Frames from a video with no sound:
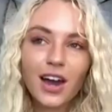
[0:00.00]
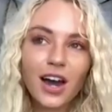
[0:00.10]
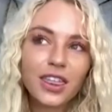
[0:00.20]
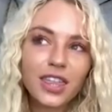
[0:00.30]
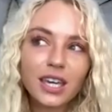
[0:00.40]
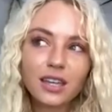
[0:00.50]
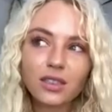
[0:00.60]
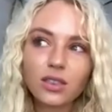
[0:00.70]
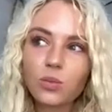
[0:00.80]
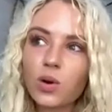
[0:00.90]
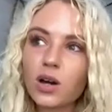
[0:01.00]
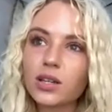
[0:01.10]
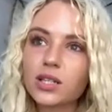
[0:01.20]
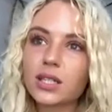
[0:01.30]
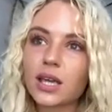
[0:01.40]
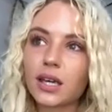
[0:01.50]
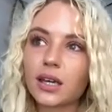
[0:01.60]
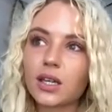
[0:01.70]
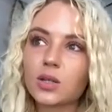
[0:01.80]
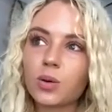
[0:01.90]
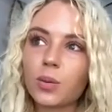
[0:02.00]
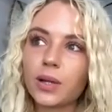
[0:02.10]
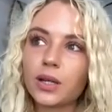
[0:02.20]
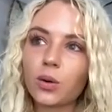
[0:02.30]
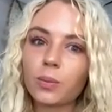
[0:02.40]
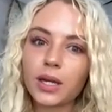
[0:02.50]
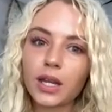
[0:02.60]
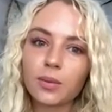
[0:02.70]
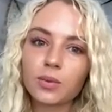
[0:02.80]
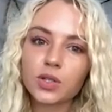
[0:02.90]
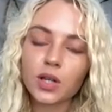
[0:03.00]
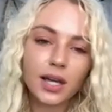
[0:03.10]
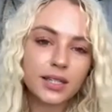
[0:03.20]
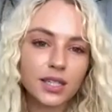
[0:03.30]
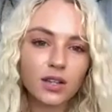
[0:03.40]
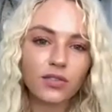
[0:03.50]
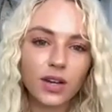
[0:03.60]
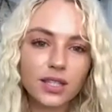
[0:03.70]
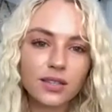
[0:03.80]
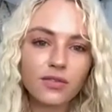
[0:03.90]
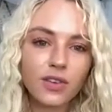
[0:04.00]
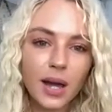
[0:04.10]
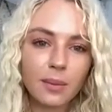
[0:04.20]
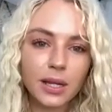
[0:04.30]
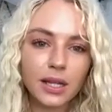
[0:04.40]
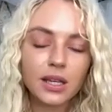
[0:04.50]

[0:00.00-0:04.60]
I think the worst thing is probably not being able to like see your friends and family.